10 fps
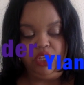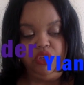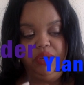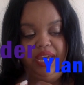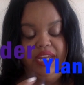
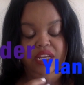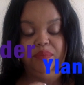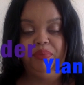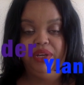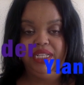you can
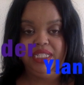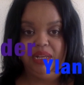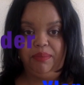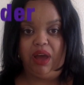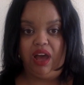put
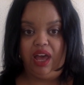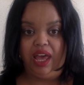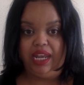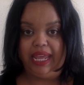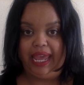some
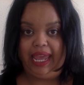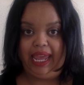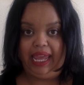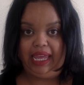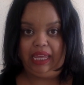on
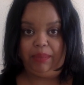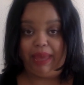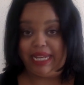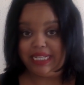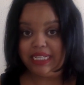a
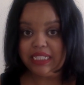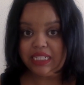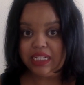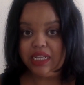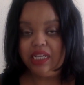
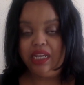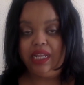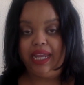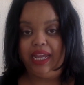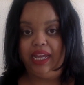pendant,
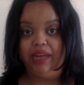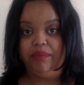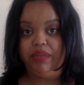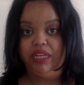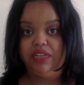like
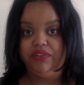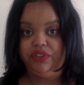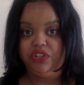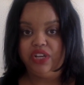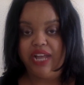a
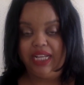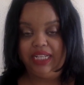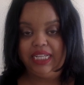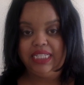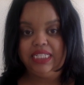diffuser
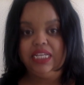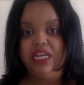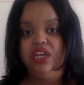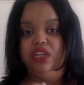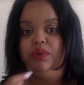necklace.
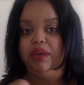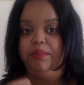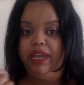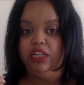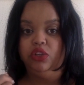You
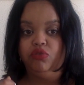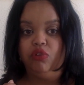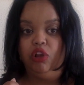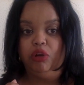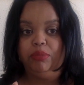can make a little
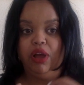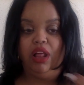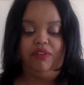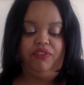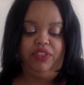roller
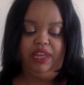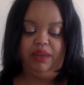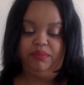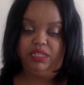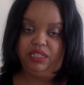ball for
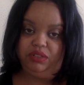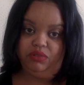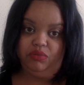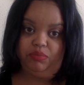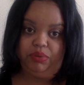them
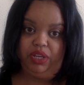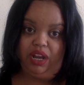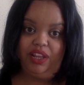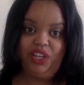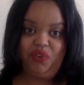to put
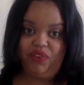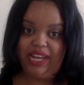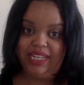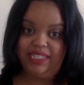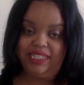on their
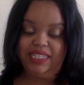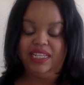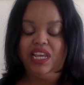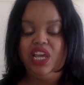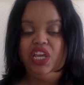
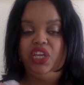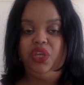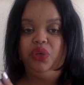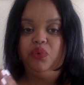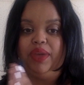wrists.
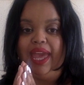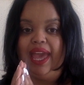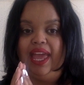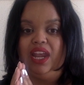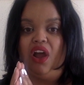You
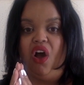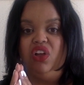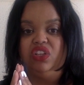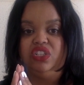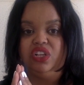can
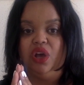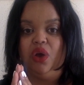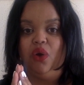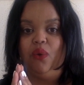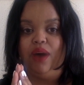
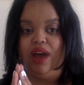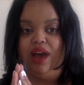also,